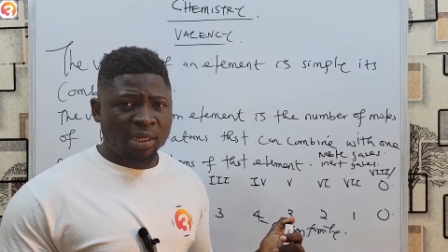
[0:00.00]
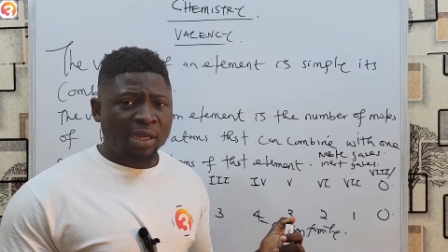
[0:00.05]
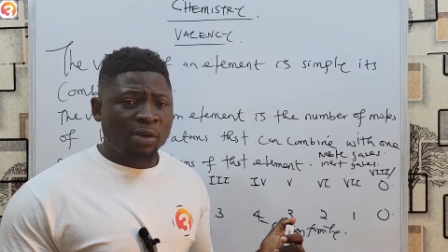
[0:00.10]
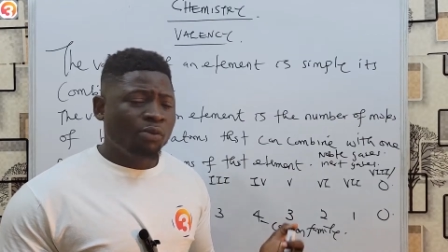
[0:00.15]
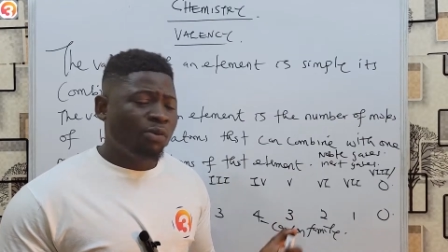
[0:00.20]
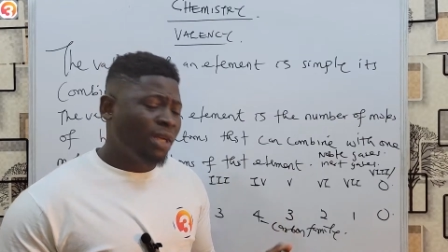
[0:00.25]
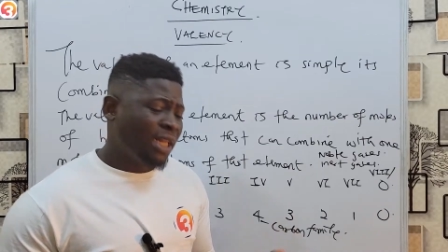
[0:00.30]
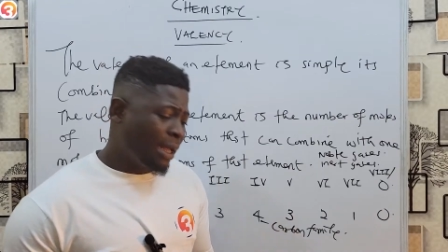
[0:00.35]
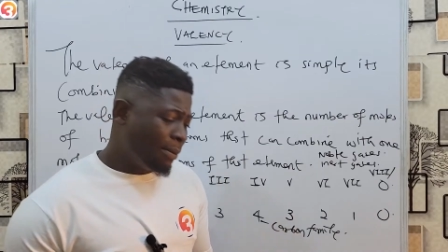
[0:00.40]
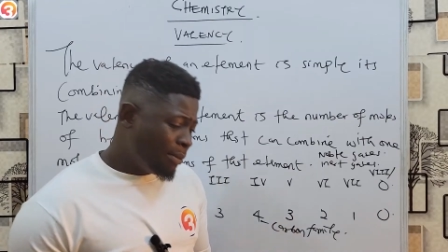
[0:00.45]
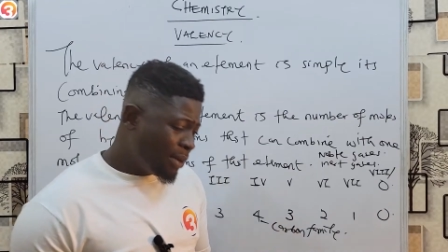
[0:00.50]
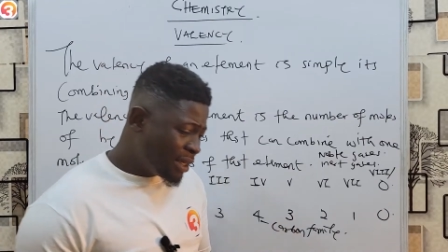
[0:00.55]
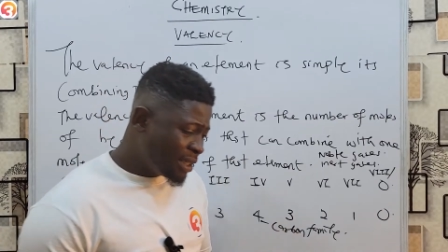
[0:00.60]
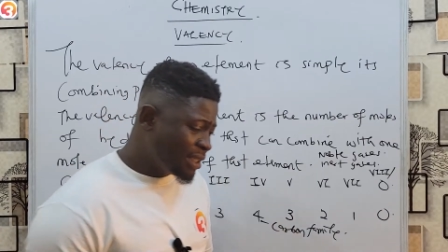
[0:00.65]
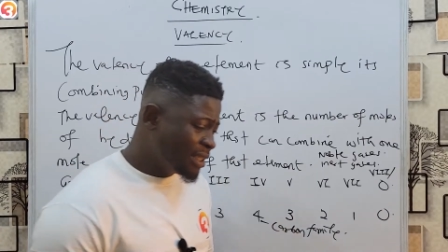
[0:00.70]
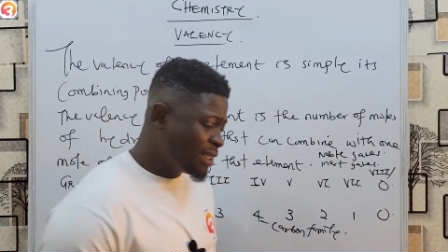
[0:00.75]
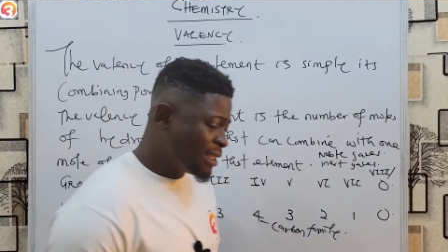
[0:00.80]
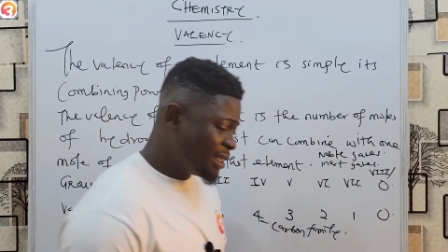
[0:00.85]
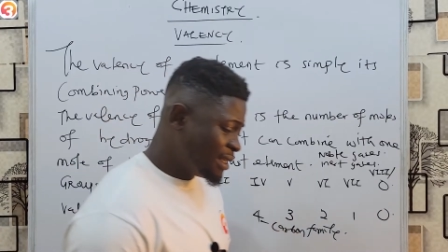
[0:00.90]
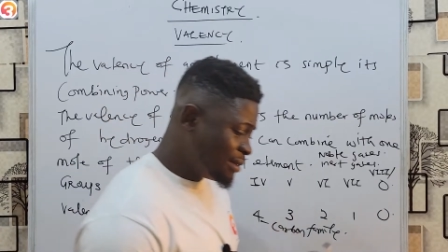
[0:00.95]
what I mean
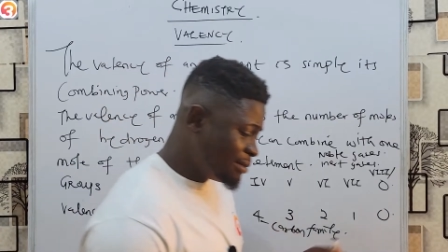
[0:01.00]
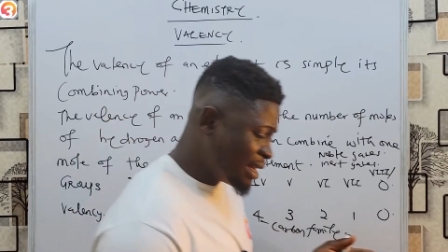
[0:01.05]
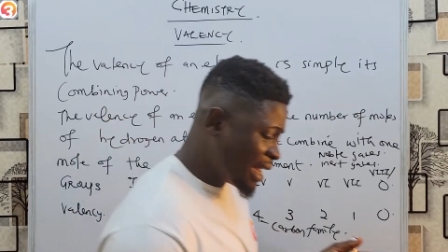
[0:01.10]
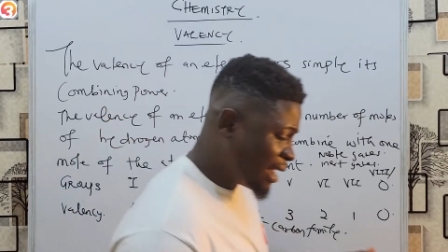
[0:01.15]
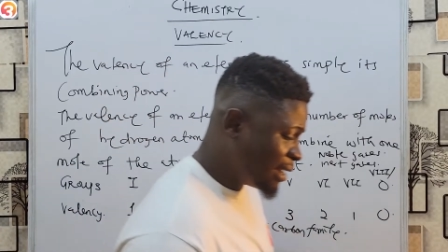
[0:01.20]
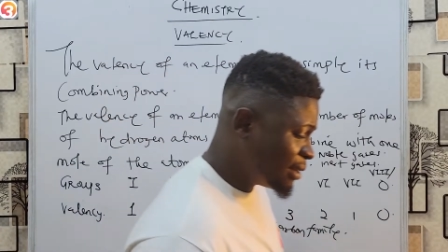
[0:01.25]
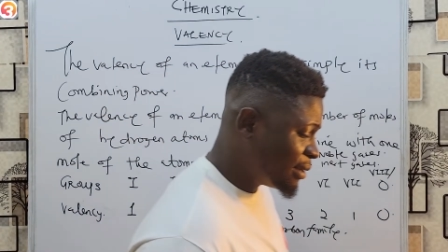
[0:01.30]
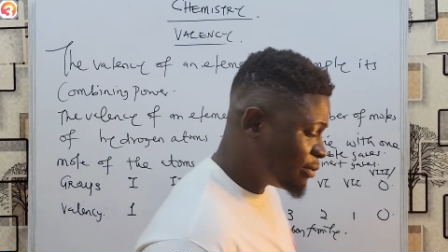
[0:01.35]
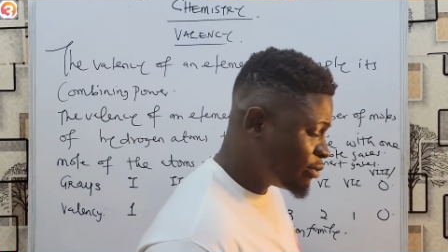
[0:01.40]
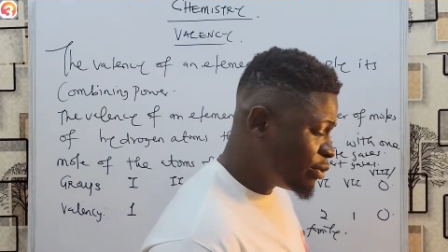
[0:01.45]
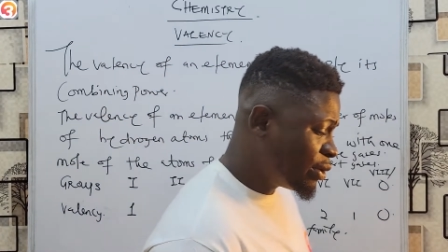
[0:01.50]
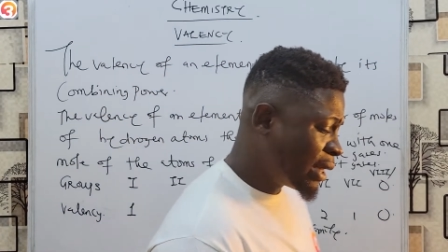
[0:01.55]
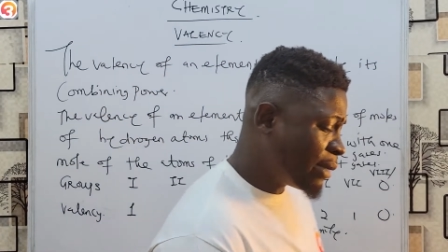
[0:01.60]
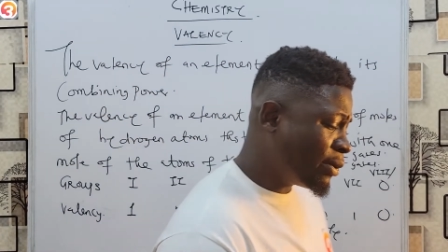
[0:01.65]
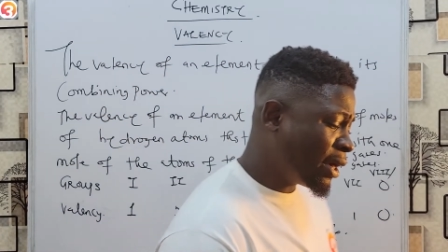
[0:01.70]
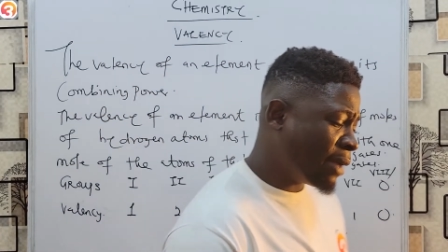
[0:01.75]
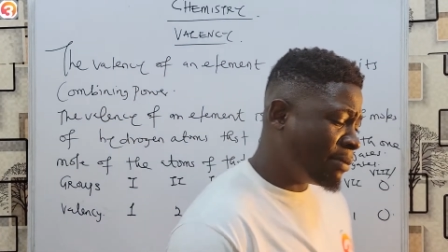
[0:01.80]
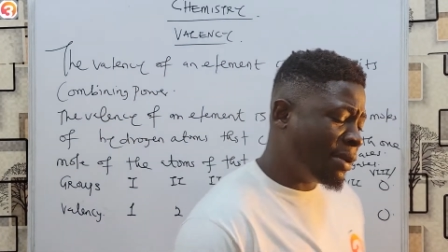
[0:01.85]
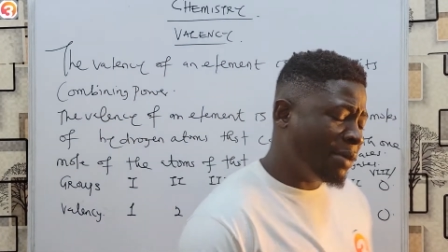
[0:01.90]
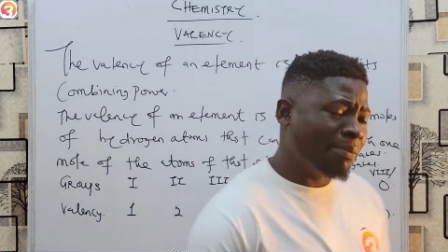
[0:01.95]
that what, what
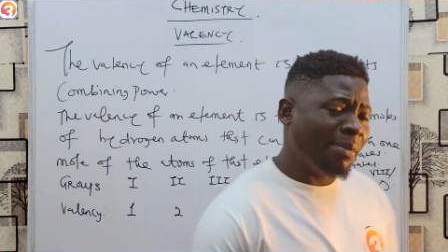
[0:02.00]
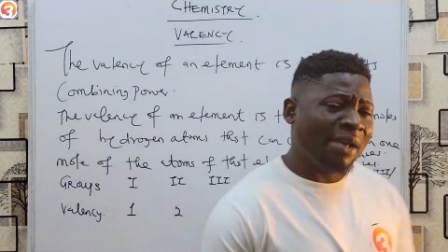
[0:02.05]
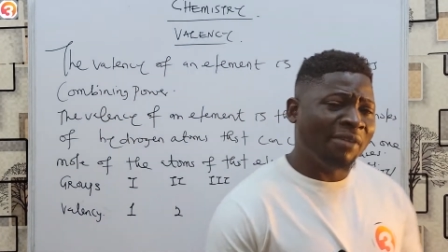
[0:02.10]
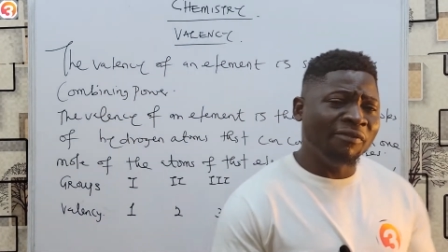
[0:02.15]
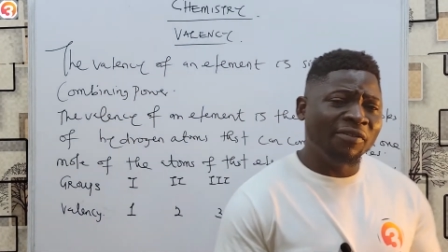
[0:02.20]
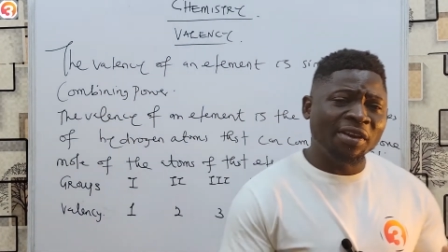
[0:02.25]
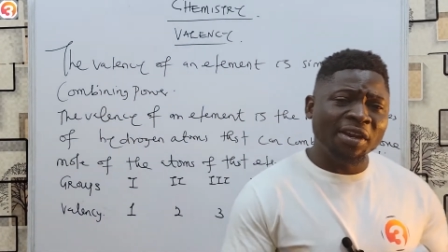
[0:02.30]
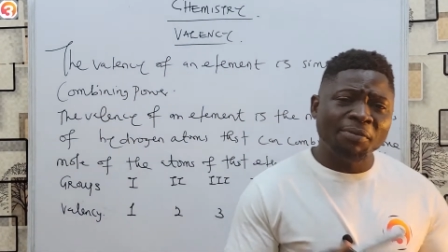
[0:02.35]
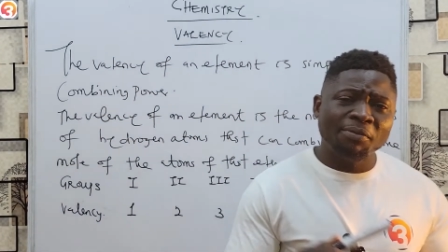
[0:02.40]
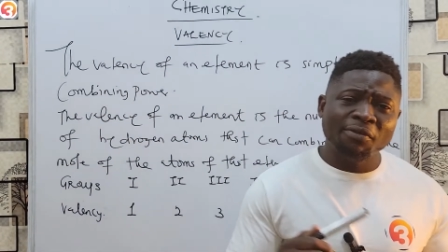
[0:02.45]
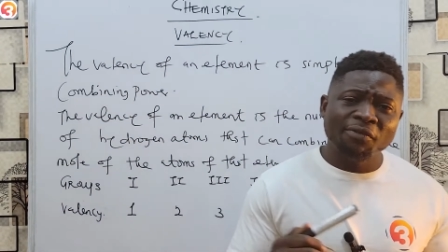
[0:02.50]
I mean by variable